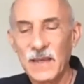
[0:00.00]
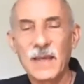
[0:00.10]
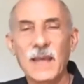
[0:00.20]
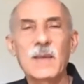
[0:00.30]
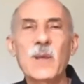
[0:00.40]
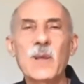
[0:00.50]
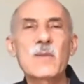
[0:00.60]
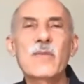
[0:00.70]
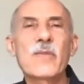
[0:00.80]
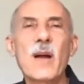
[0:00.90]
And when
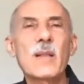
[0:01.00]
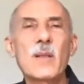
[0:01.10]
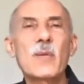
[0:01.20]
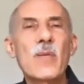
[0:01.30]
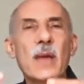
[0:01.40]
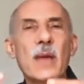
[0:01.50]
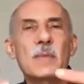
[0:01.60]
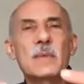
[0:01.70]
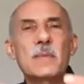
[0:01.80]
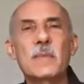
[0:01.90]
you follow that
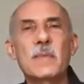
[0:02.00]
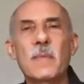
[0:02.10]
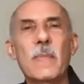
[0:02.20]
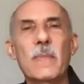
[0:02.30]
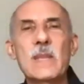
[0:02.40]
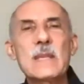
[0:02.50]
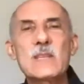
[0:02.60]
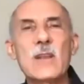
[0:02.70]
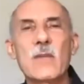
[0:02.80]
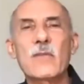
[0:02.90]

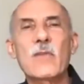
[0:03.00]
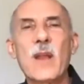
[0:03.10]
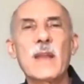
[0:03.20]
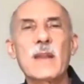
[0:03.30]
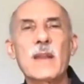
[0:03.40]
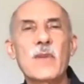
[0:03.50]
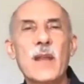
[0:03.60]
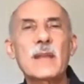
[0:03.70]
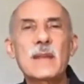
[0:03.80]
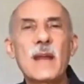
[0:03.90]
teaching of rain, of
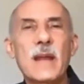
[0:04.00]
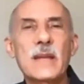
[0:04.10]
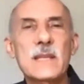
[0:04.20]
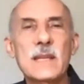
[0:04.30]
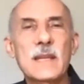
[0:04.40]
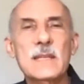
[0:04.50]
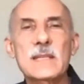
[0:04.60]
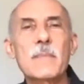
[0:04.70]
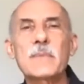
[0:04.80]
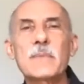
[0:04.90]
recognizing,
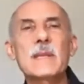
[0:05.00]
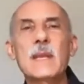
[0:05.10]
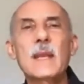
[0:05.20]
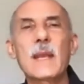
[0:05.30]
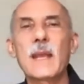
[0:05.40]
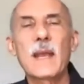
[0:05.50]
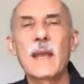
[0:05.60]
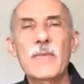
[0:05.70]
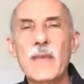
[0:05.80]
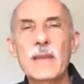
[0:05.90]
accepting,
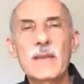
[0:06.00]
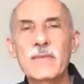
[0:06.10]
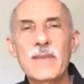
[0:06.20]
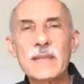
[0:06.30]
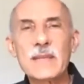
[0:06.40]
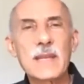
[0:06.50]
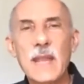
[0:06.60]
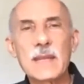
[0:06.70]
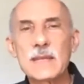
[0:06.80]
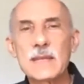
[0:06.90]
and then
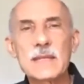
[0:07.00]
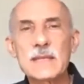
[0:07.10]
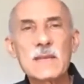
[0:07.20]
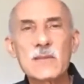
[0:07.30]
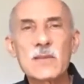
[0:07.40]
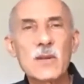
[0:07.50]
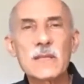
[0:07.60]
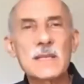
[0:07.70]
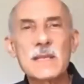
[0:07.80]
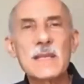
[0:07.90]
investigating to see, you start
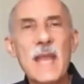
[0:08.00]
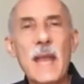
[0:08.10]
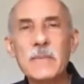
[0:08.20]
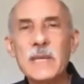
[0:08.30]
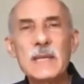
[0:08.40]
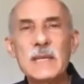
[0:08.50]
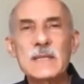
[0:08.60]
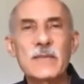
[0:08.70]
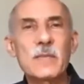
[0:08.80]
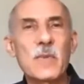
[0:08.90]
to see the emptiness
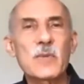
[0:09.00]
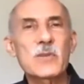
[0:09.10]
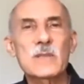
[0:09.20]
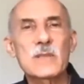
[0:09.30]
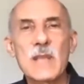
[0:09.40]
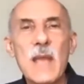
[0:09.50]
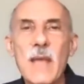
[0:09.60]
of emotions.